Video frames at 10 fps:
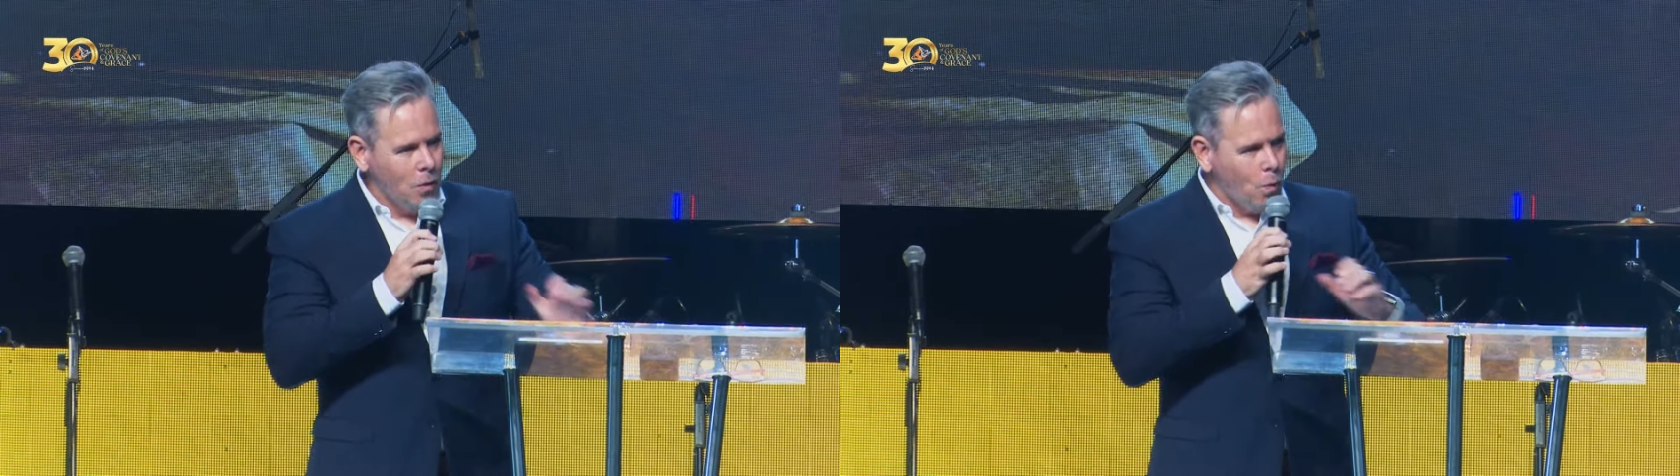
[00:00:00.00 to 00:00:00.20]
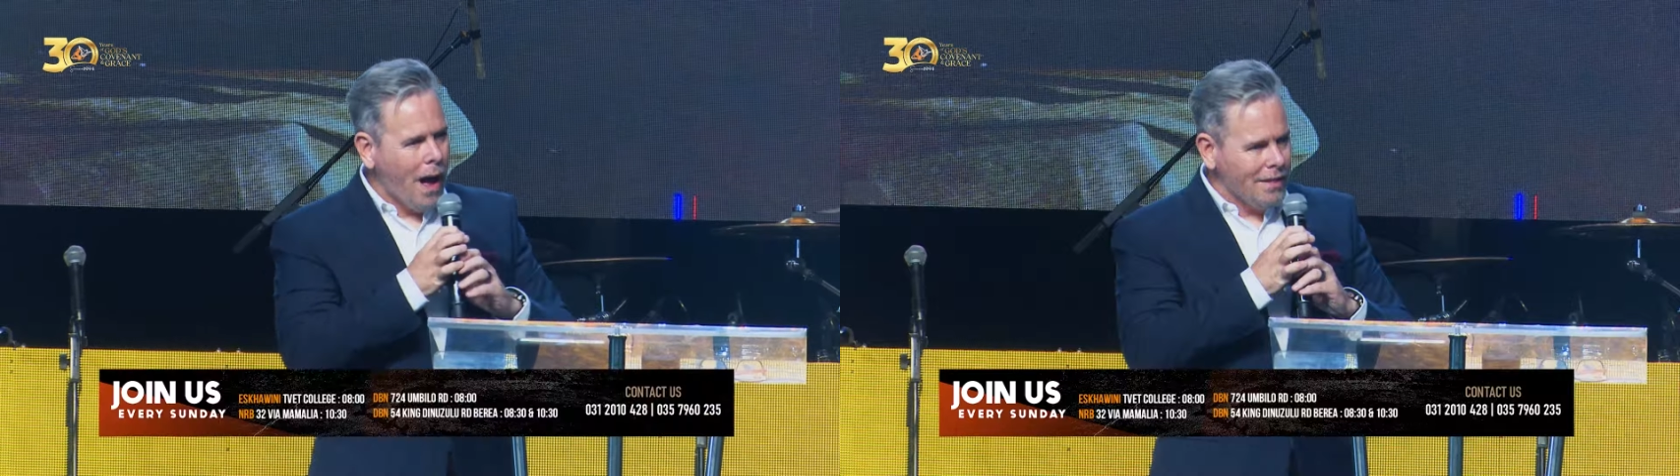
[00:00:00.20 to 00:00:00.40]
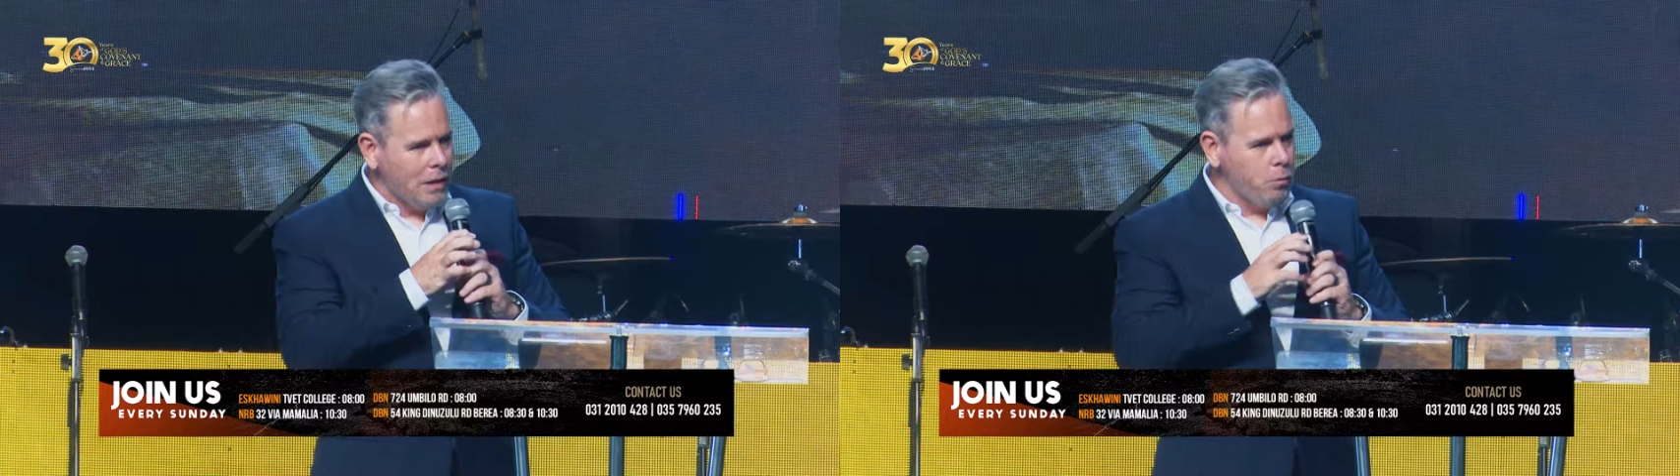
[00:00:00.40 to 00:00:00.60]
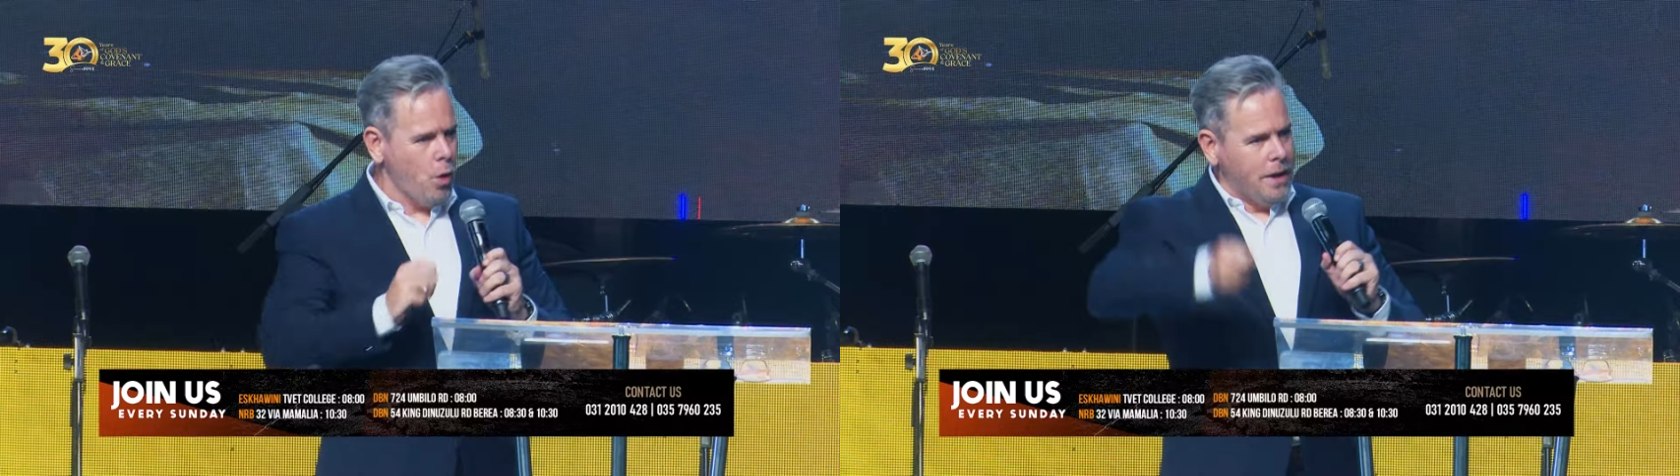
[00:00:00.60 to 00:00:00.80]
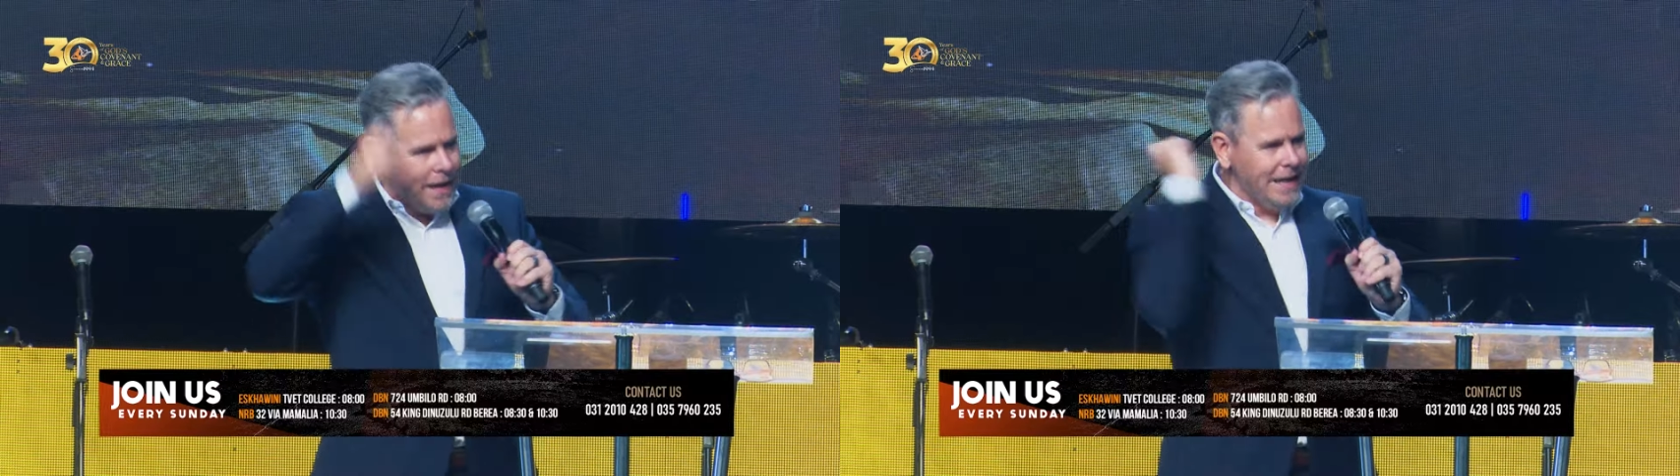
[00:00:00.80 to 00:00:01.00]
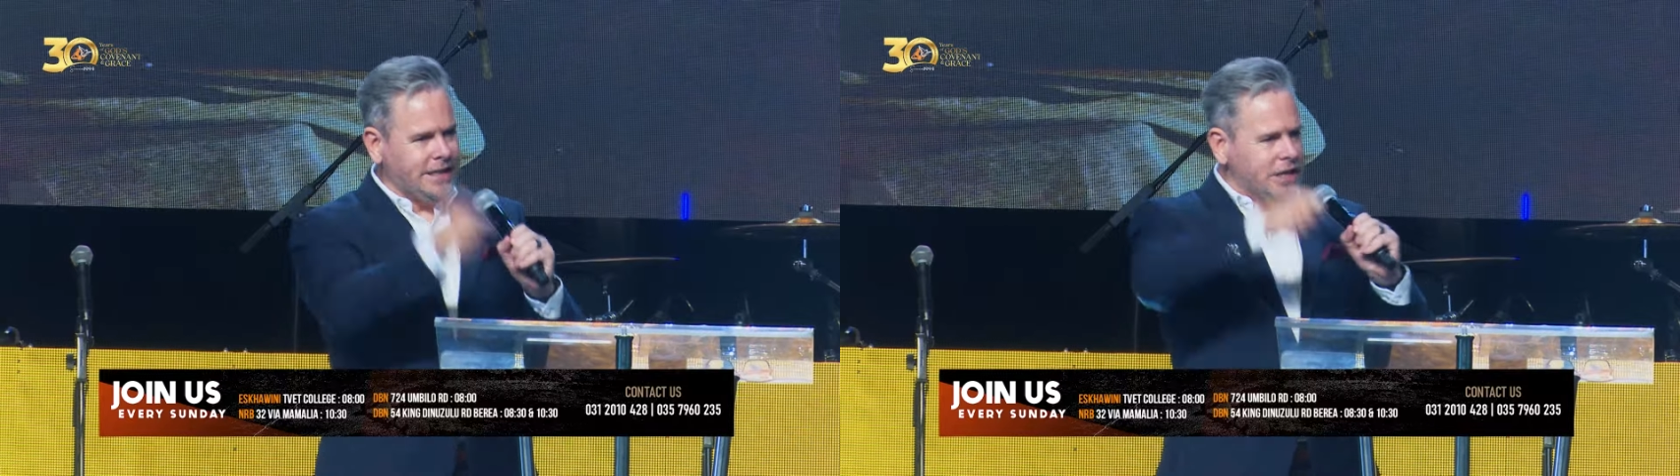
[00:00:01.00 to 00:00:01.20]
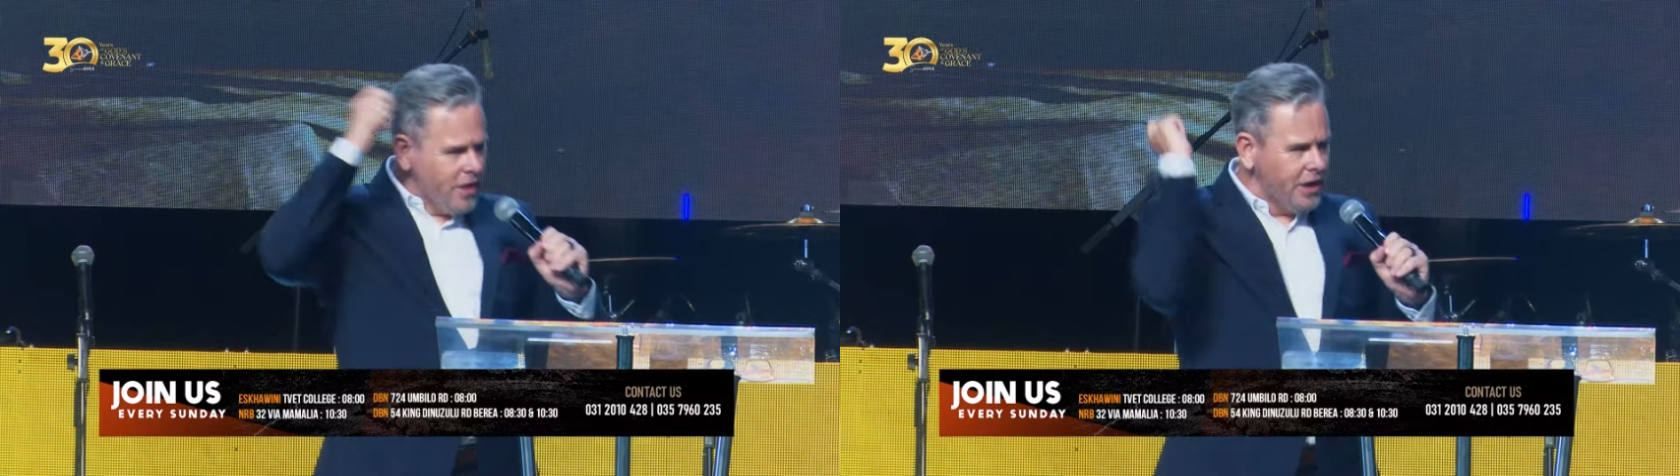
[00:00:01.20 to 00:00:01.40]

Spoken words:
while they were hitting the